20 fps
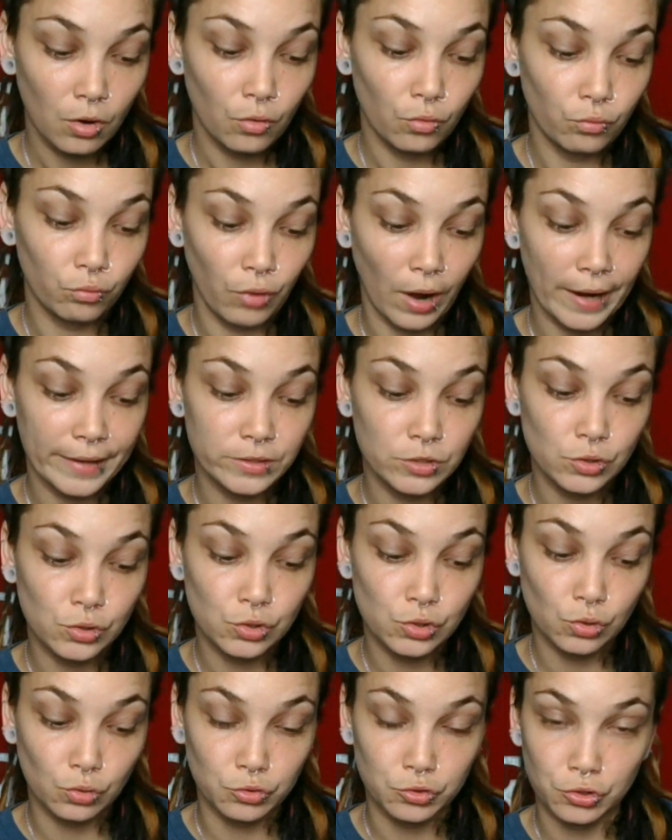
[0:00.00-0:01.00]
right to
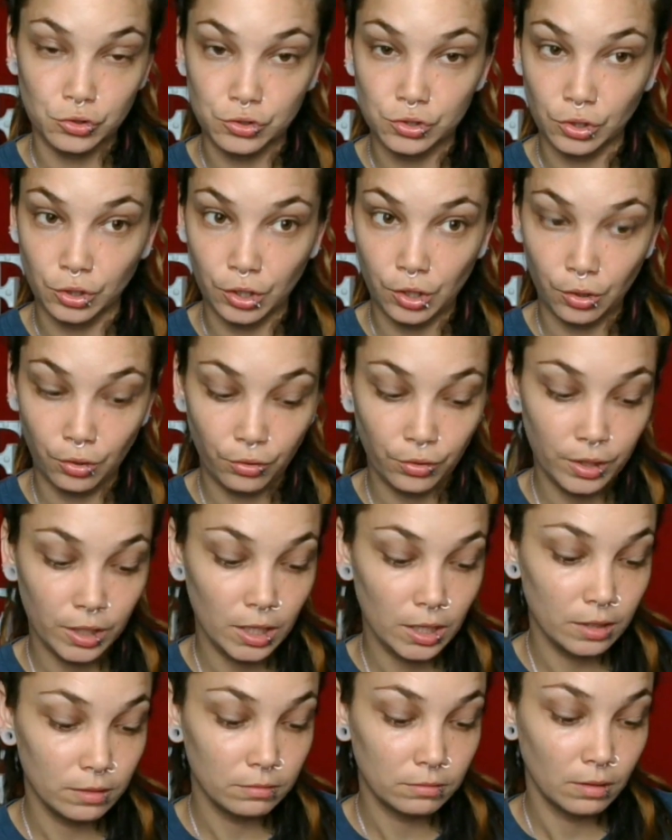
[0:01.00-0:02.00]
social
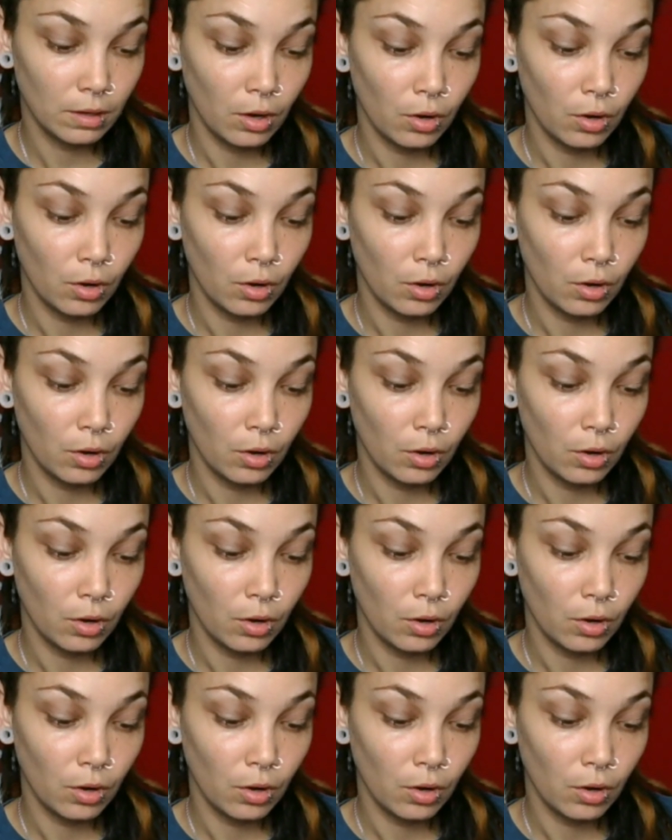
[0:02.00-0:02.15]
security,